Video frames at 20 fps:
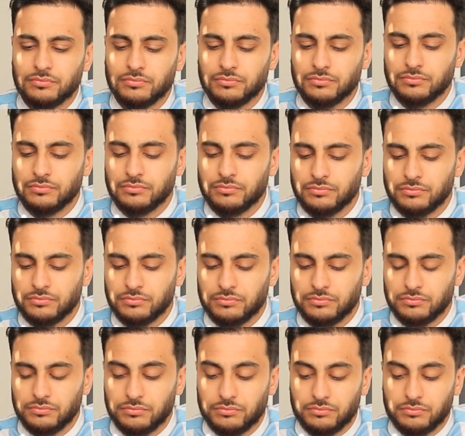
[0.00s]

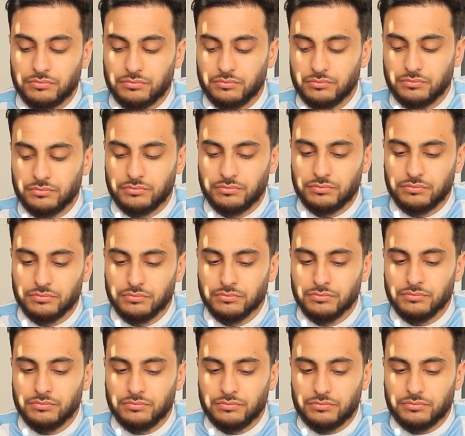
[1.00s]

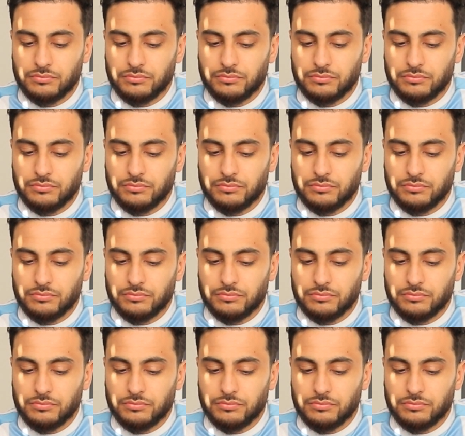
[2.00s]
This person isn't speaking.